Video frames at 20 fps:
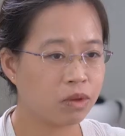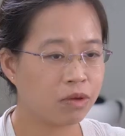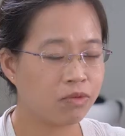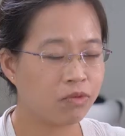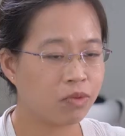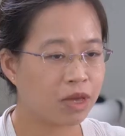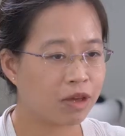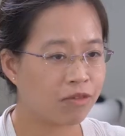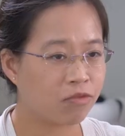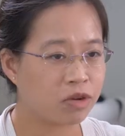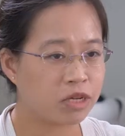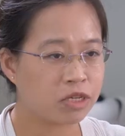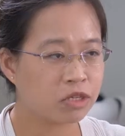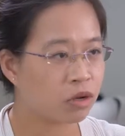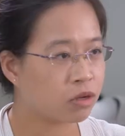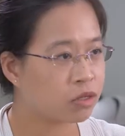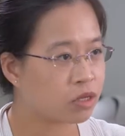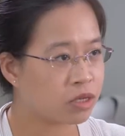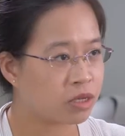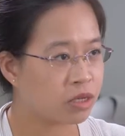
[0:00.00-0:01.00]
Yeah. If we have
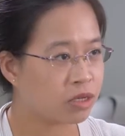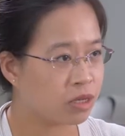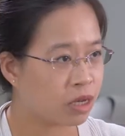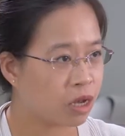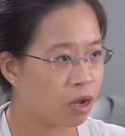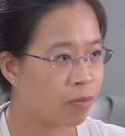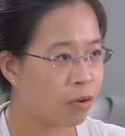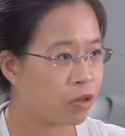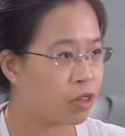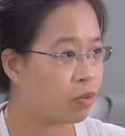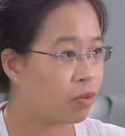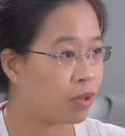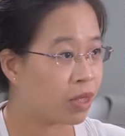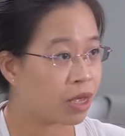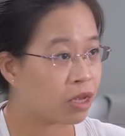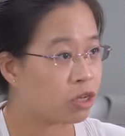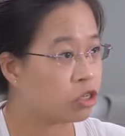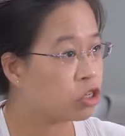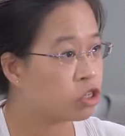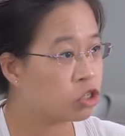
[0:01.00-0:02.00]
resources in Singapore that we
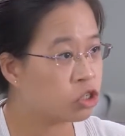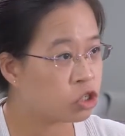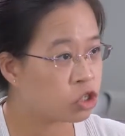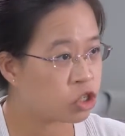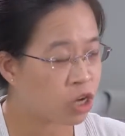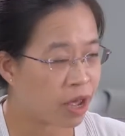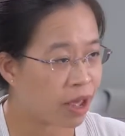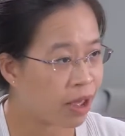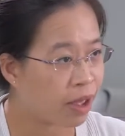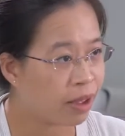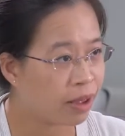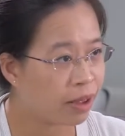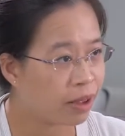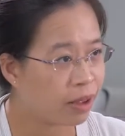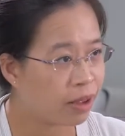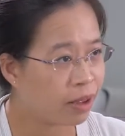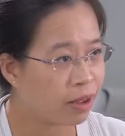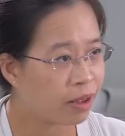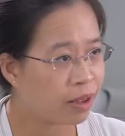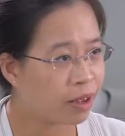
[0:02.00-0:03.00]
can just share
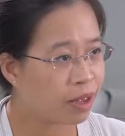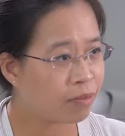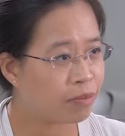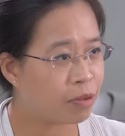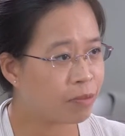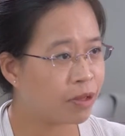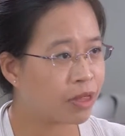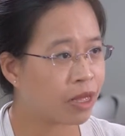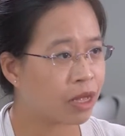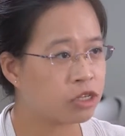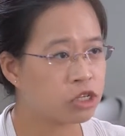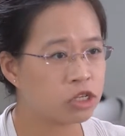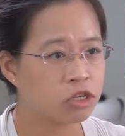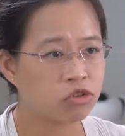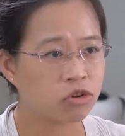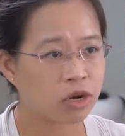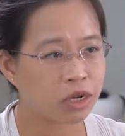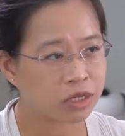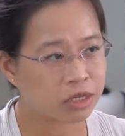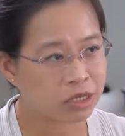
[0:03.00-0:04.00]
and people can
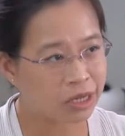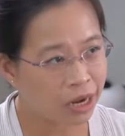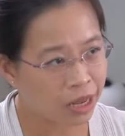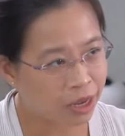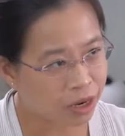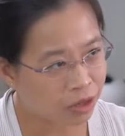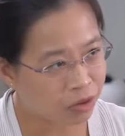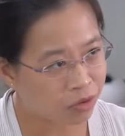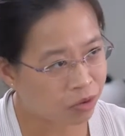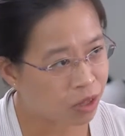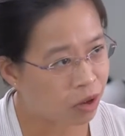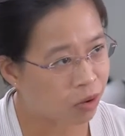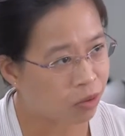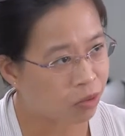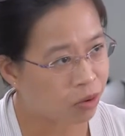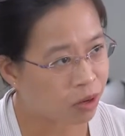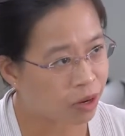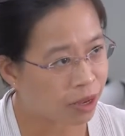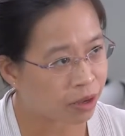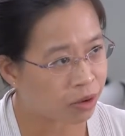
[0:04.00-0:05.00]
just translate into their
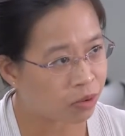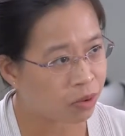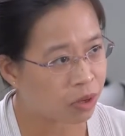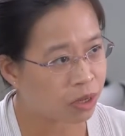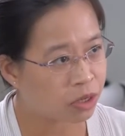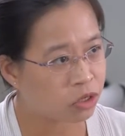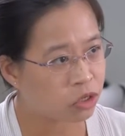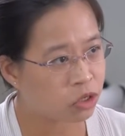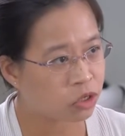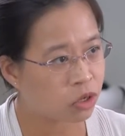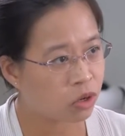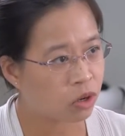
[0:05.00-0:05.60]
own language.